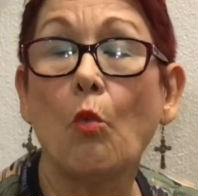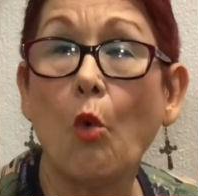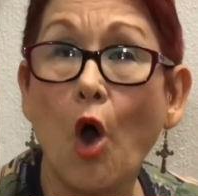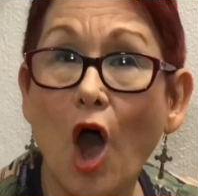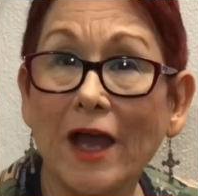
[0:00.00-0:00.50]

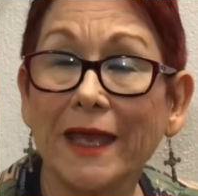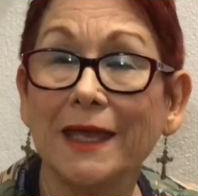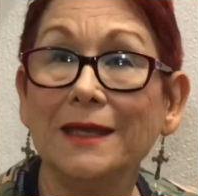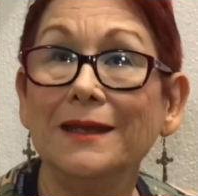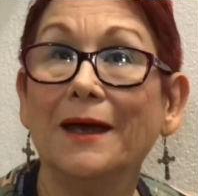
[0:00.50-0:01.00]

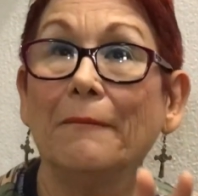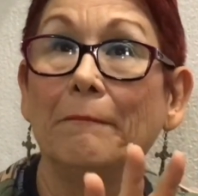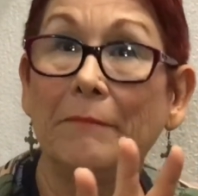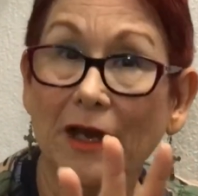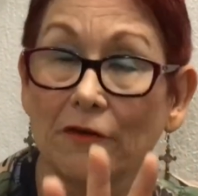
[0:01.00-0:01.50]
walking
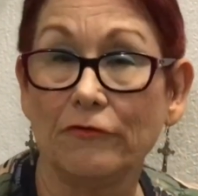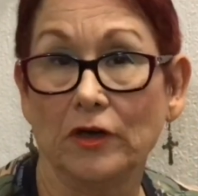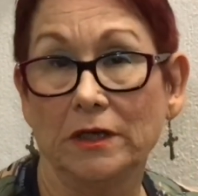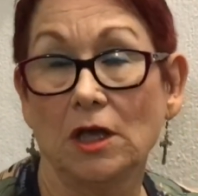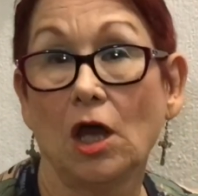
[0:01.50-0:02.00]
barefoot